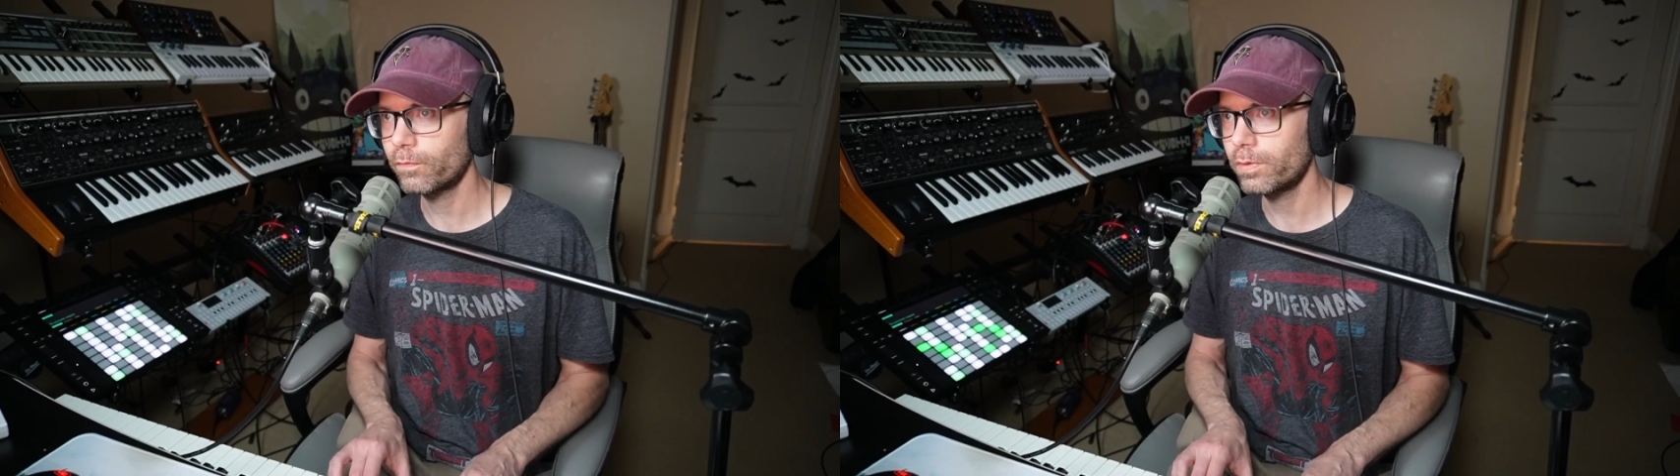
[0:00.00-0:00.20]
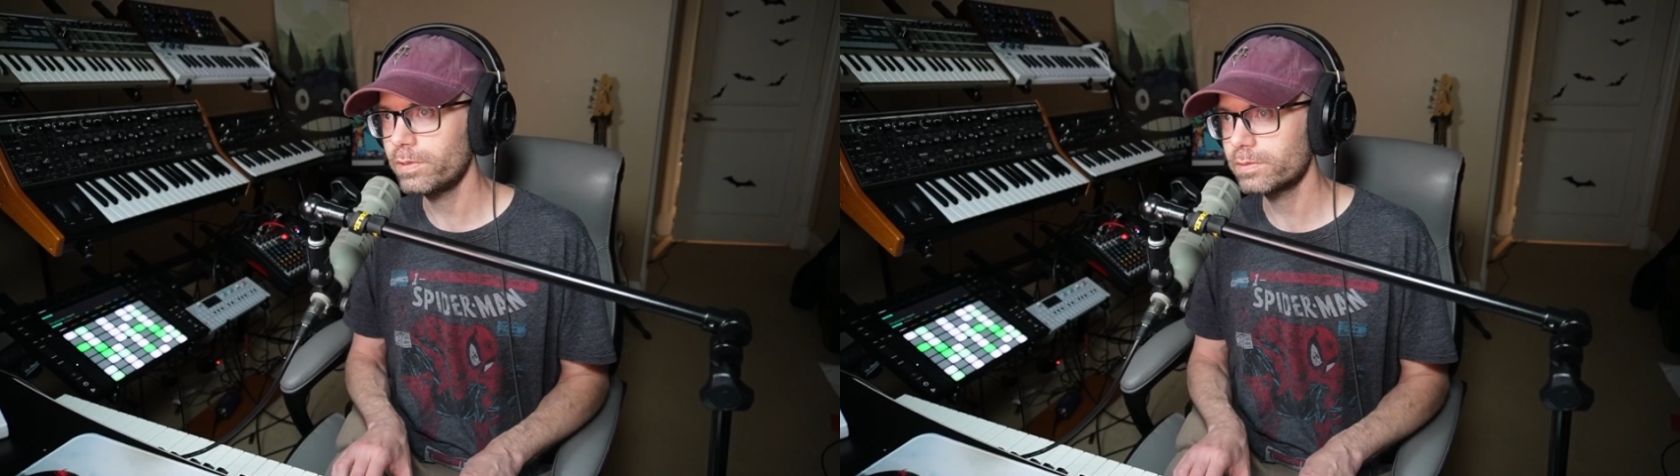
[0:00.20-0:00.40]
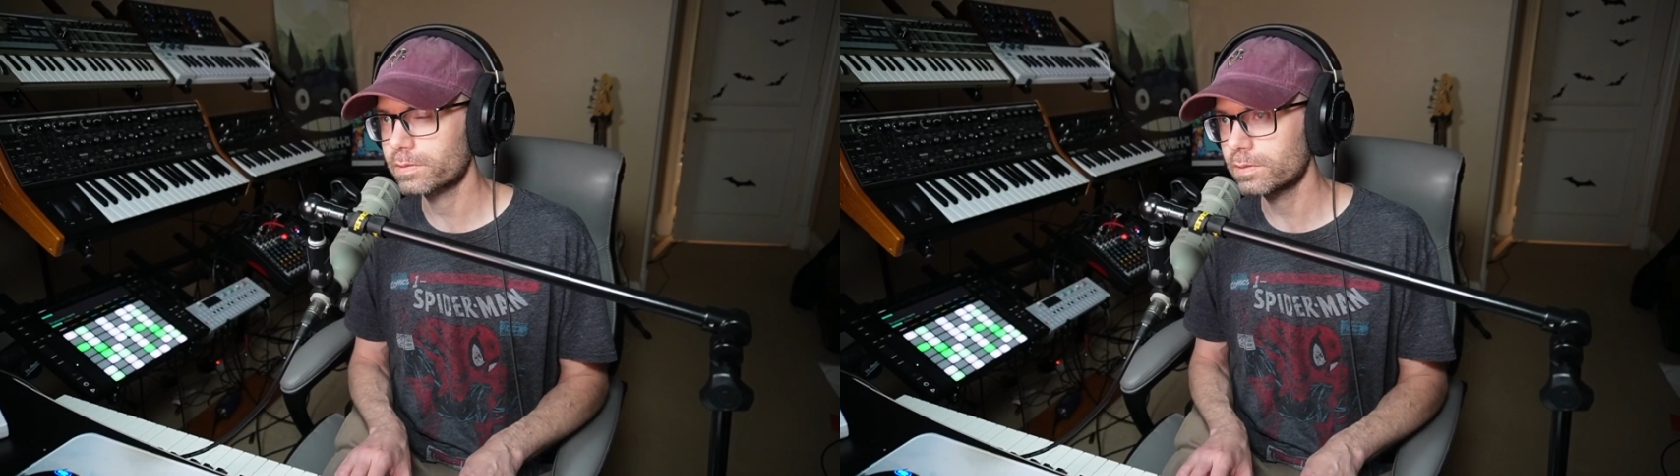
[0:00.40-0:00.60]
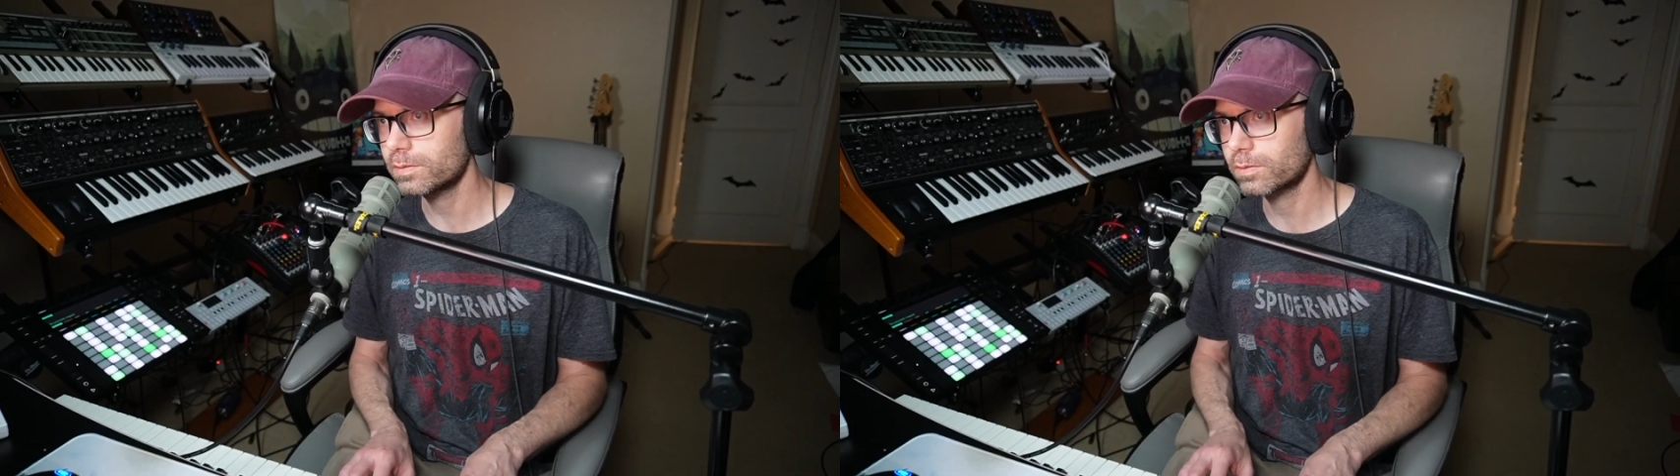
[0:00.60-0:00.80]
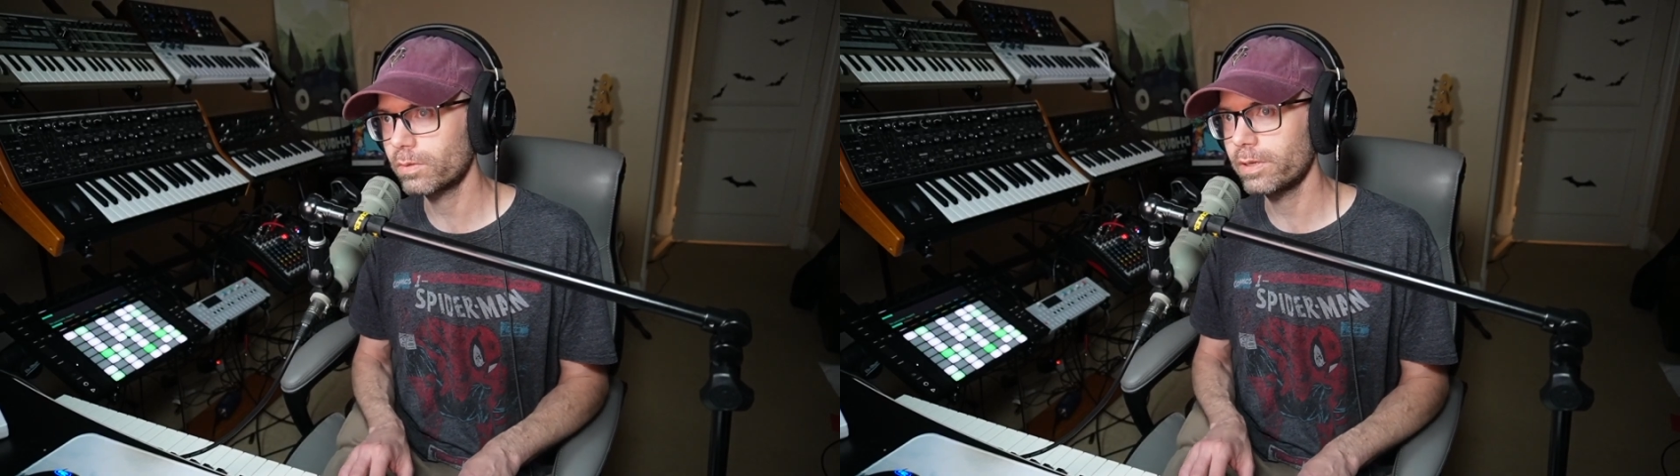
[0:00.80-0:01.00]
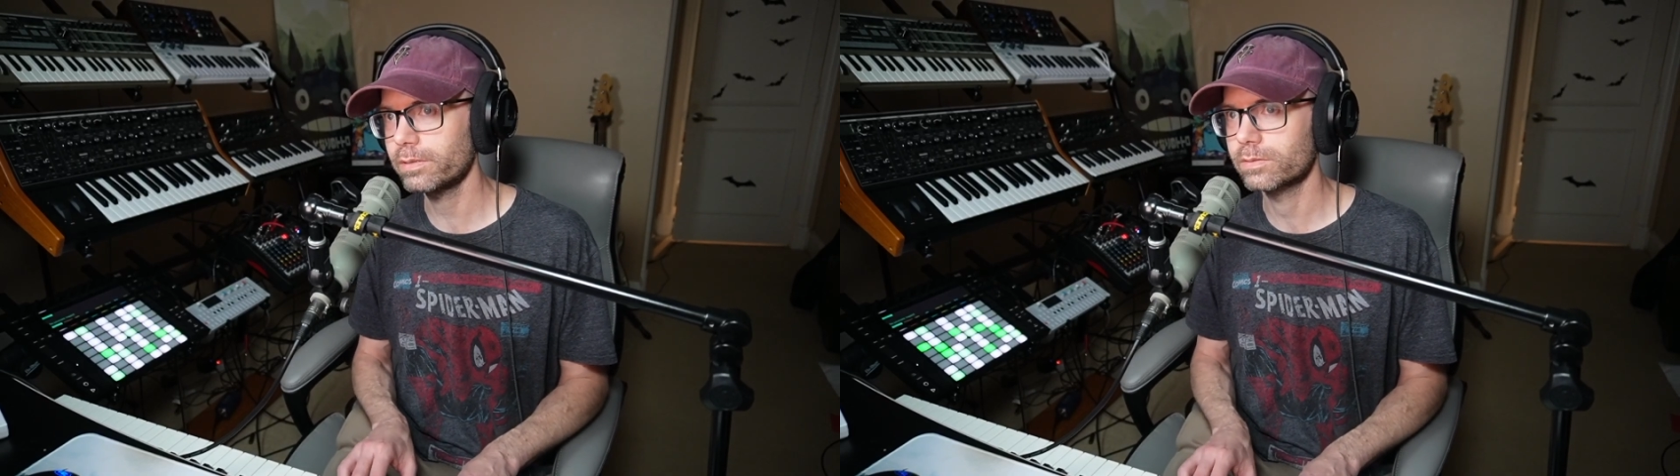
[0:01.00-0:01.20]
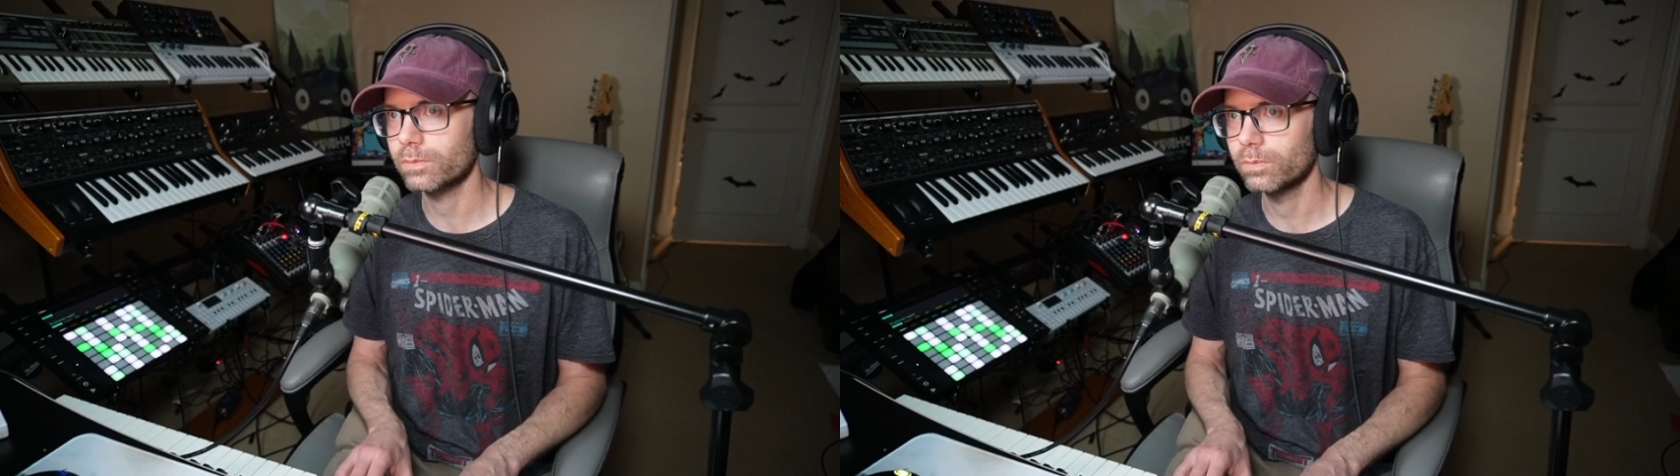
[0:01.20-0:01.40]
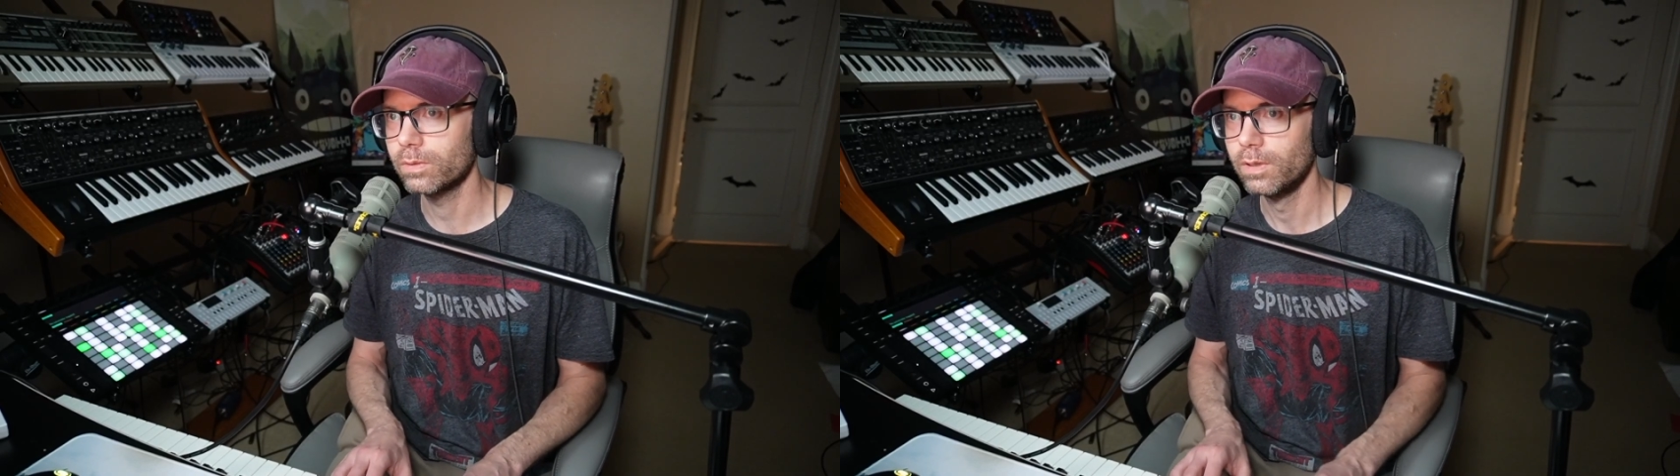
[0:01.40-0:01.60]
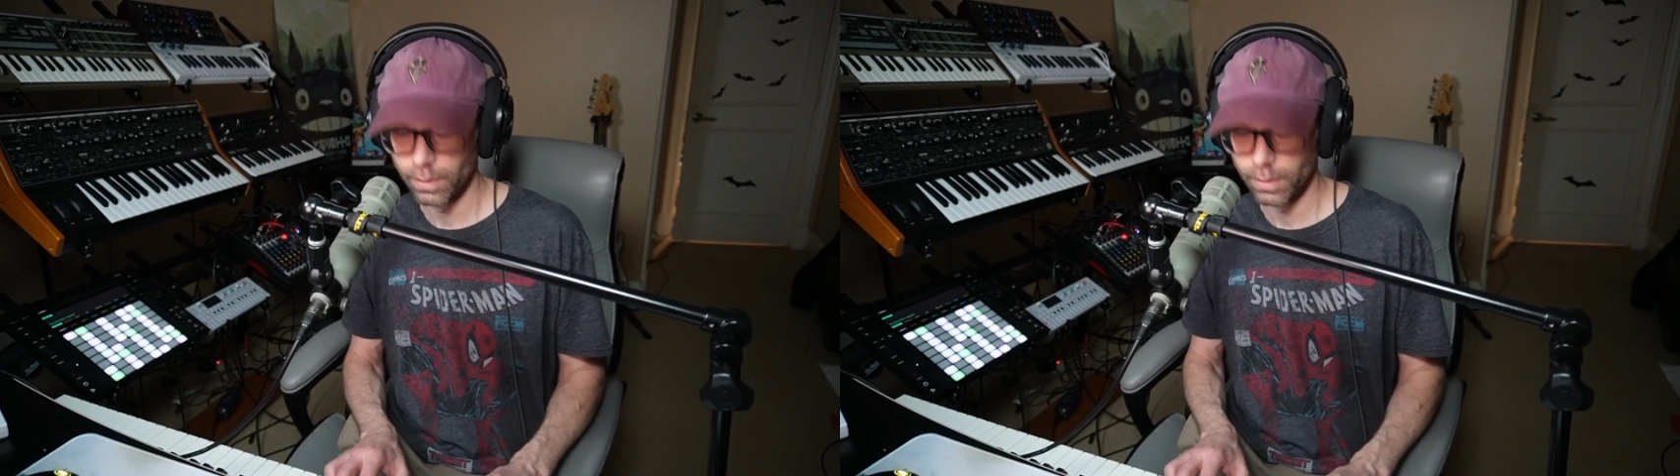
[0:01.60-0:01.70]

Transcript: friends since grade school.